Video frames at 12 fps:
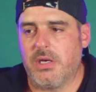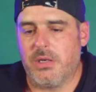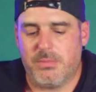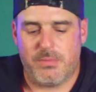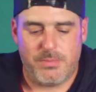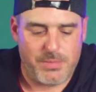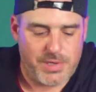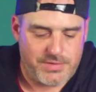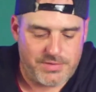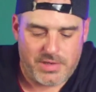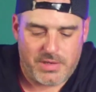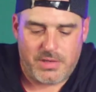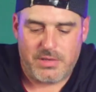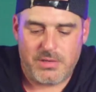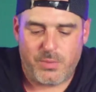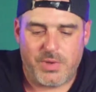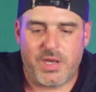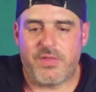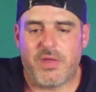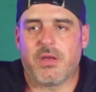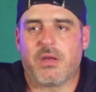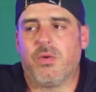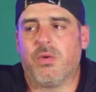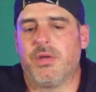But we got that
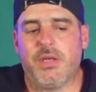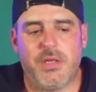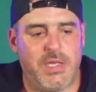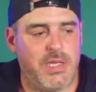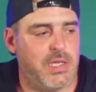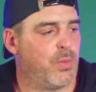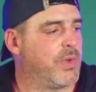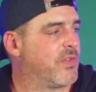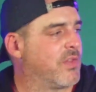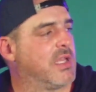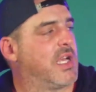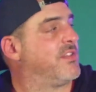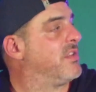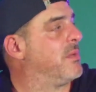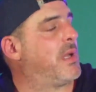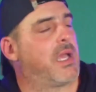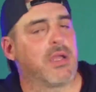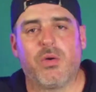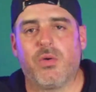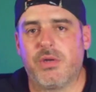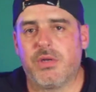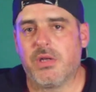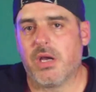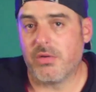going, and we got the lights in the back going.
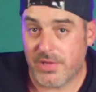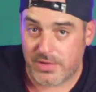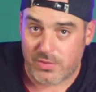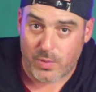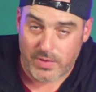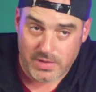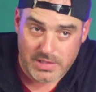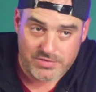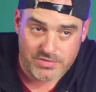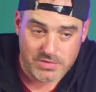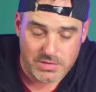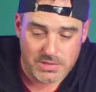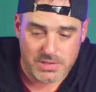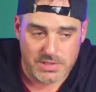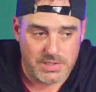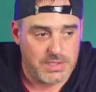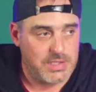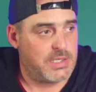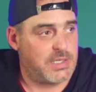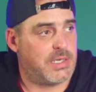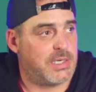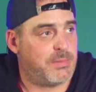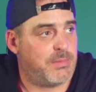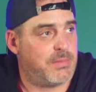I like the way the lights look,
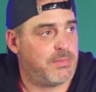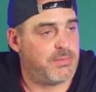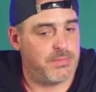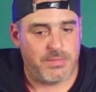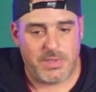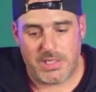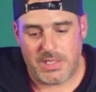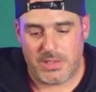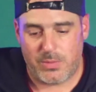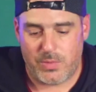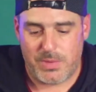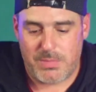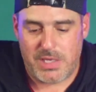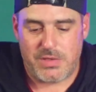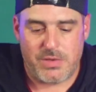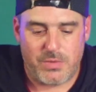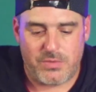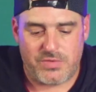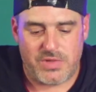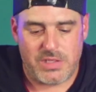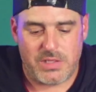and we may use the